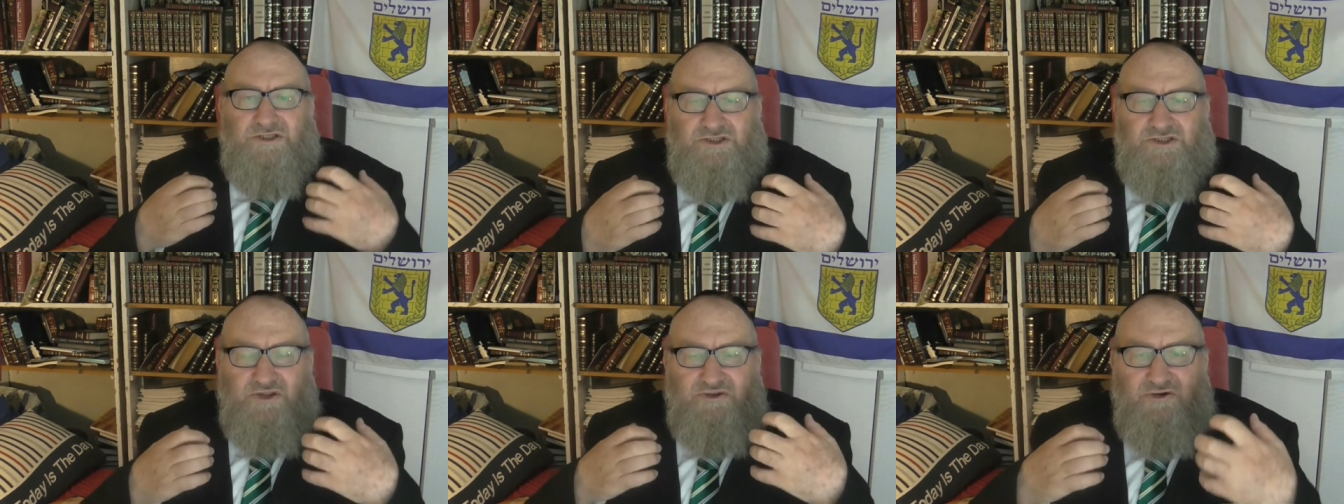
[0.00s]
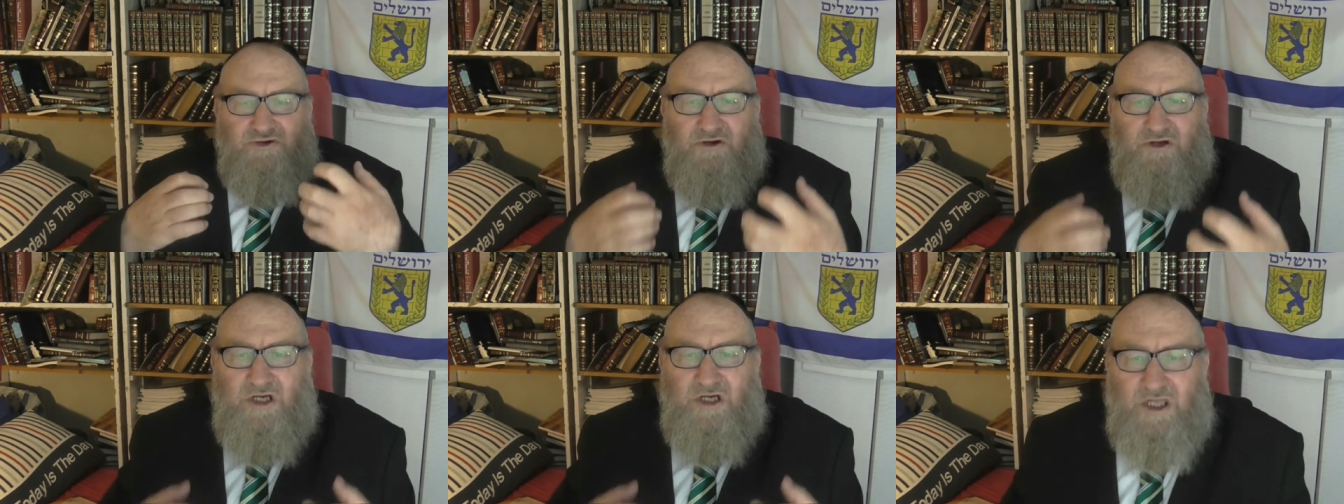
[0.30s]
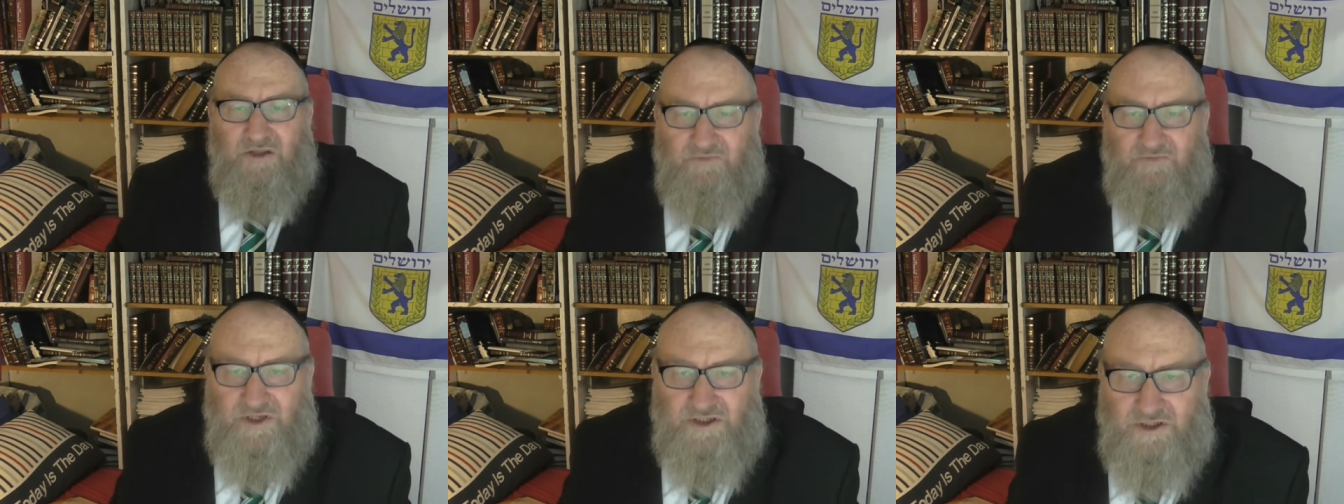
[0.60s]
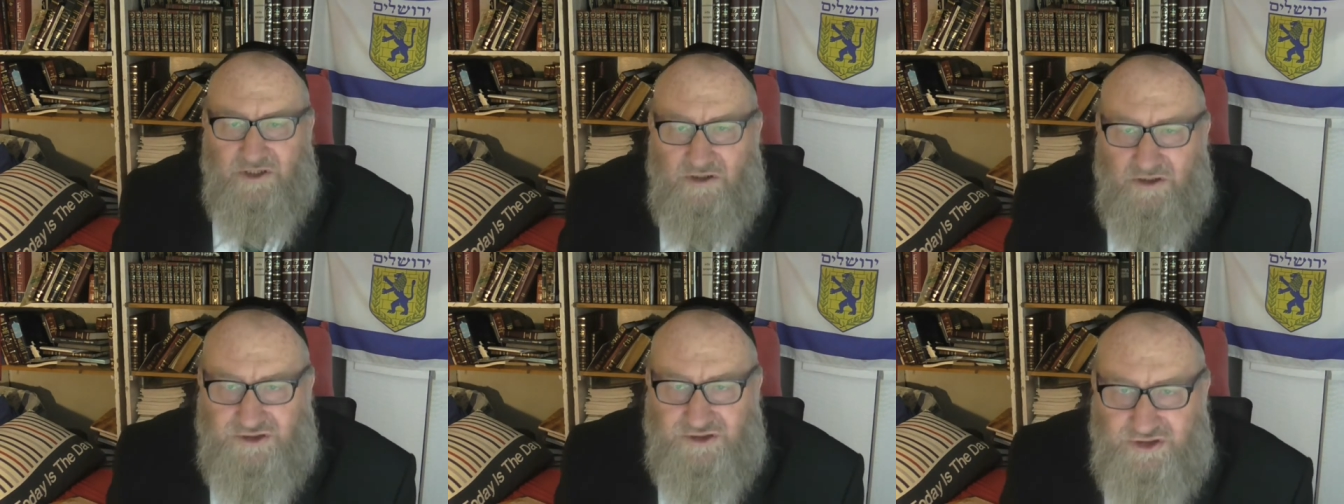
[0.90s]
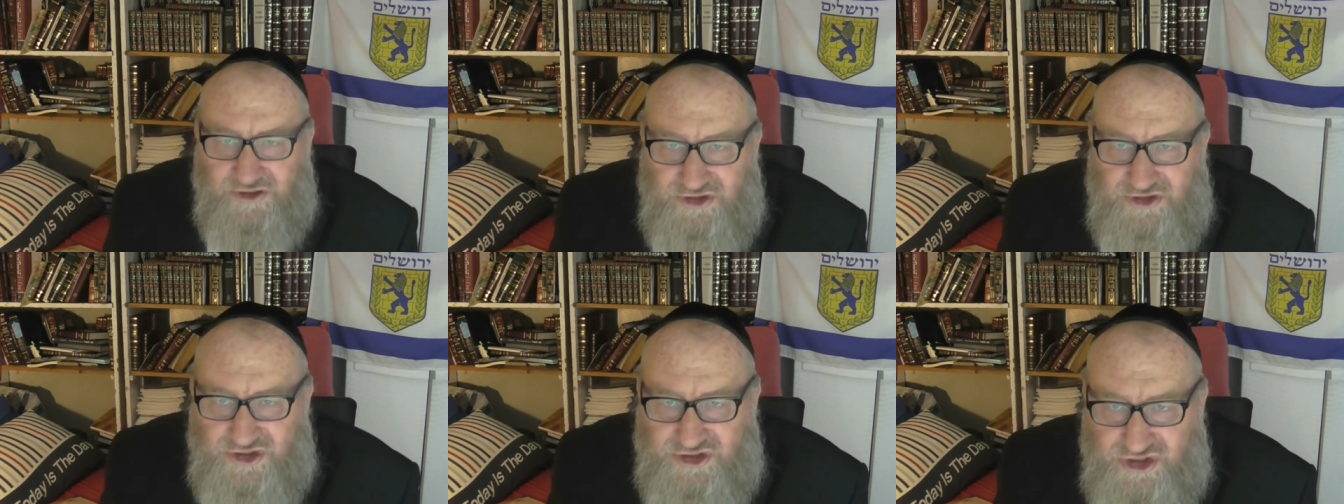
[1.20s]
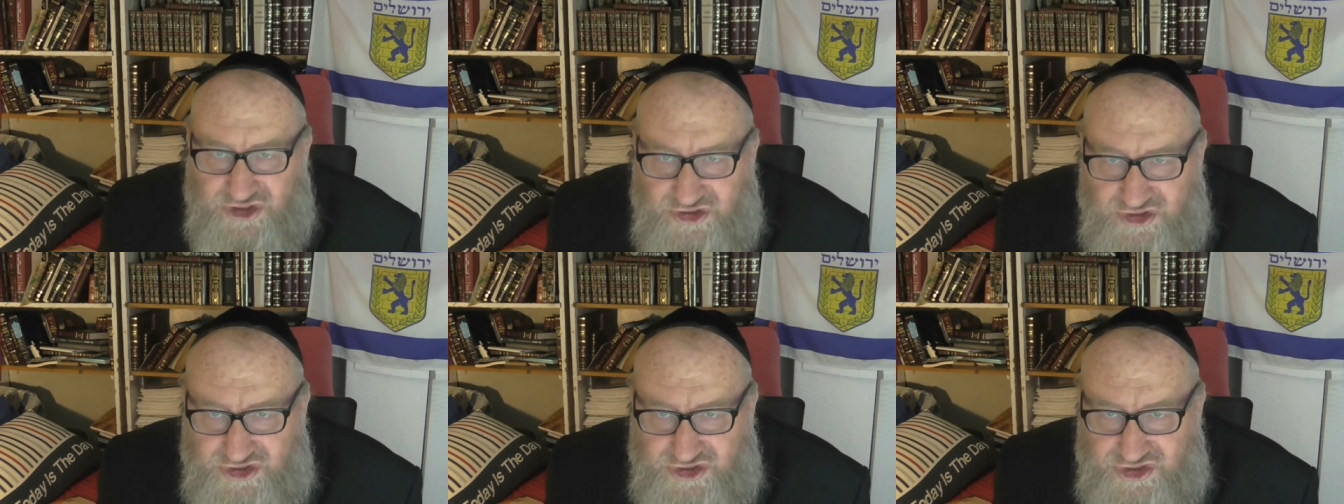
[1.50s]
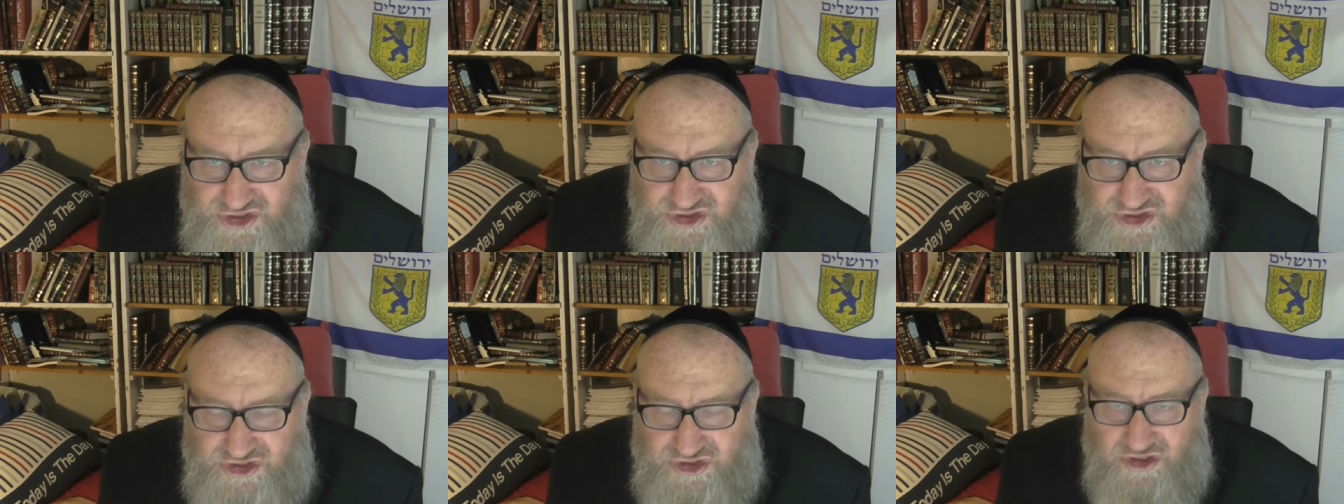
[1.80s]
thrive under hot
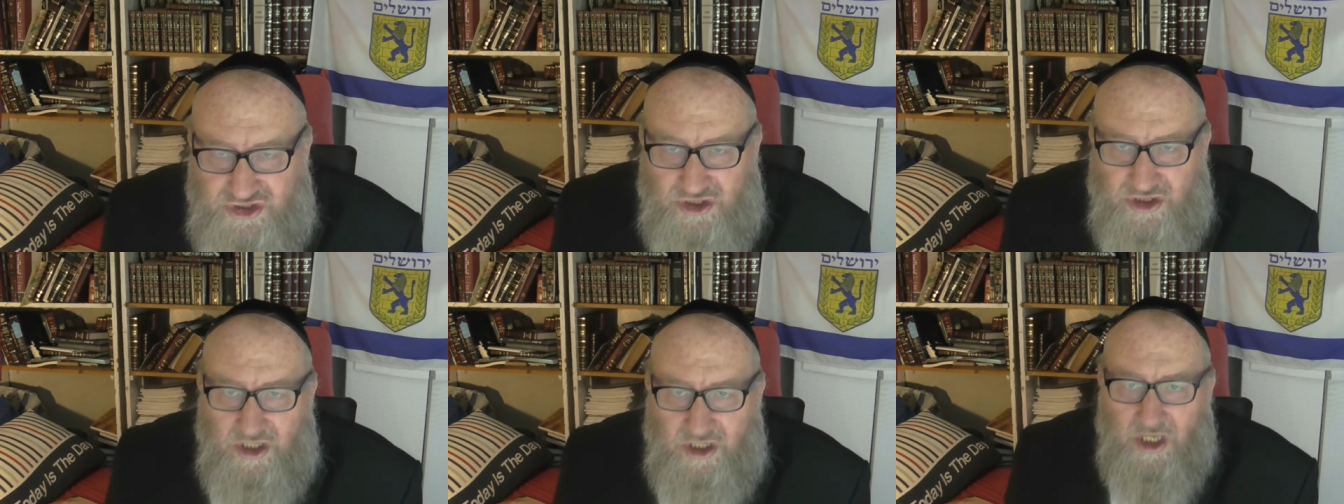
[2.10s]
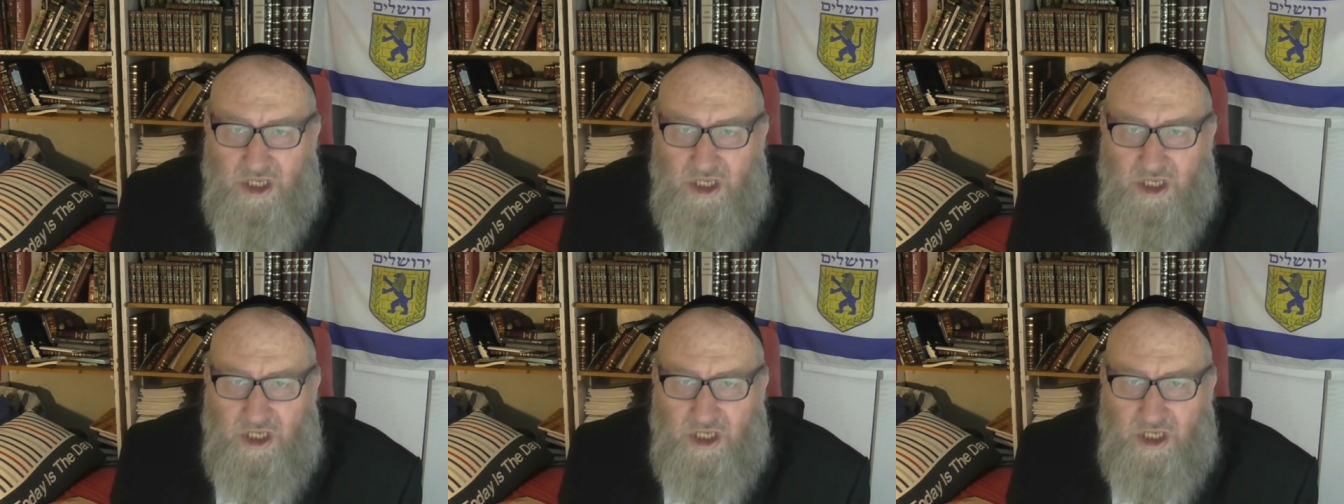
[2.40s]
conditions.